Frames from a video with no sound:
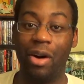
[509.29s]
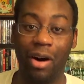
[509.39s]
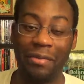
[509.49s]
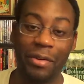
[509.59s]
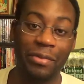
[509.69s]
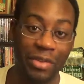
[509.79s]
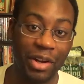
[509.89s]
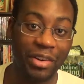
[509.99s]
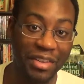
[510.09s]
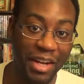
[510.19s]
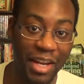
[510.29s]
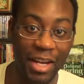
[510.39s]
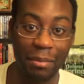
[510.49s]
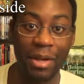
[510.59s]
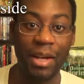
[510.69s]
off of their
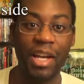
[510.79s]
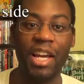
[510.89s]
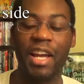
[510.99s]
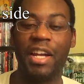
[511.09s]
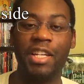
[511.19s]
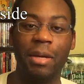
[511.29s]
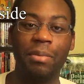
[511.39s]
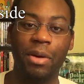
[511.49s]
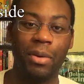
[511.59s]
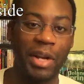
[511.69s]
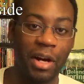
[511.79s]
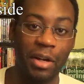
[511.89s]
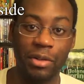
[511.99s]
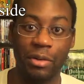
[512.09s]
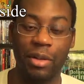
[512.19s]
name and ended up going
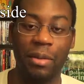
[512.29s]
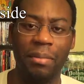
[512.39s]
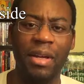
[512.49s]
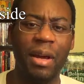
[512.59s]
under them.